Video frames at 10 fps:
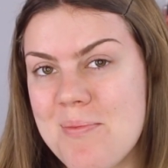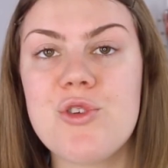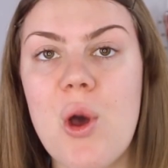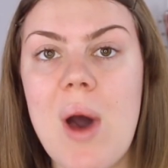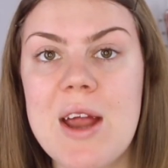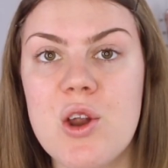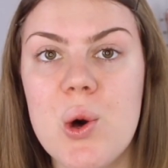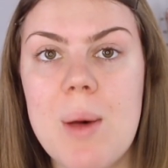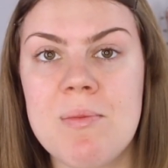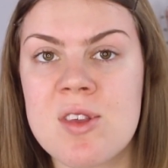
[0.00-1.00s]
So I
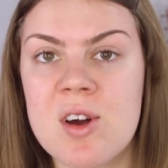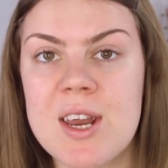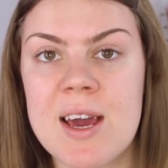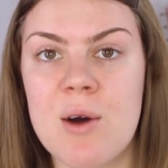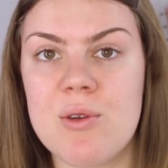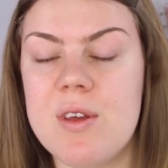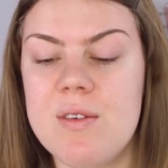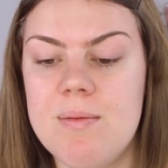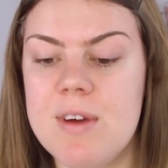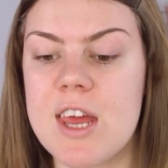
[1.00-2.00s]
know I'm starting out
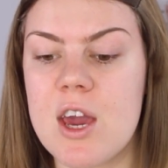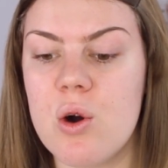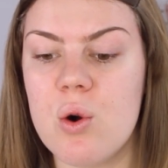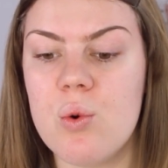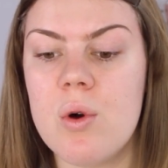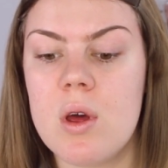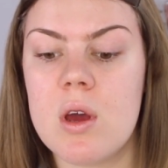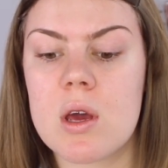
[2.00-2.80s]
this video